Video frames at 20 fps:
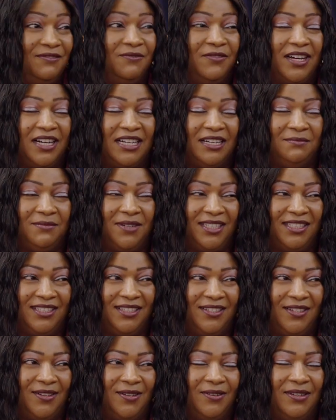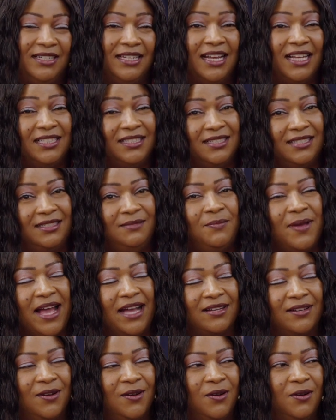Very much so. And not just
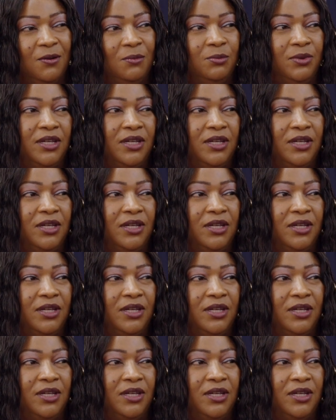back home,